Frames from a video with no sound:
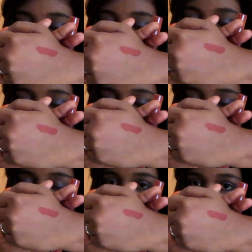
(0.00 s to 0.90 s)
here,
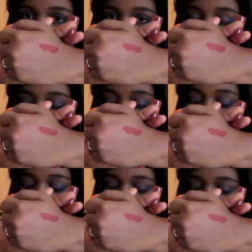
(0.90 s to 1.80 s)
like how the lipstick
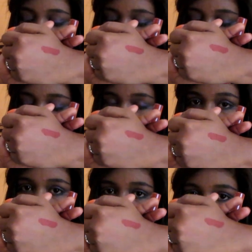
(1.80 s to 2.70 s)
dries.
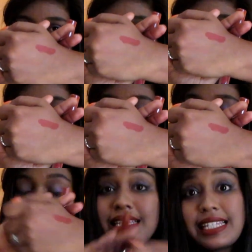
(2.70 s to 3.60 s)
I hope
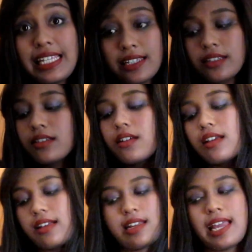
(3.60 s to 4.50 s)
you can see it.
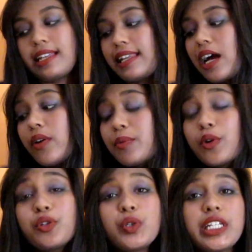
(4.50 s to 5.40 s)
And now I'm
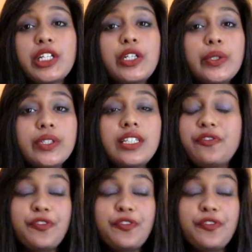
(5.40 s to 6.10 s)
going to include the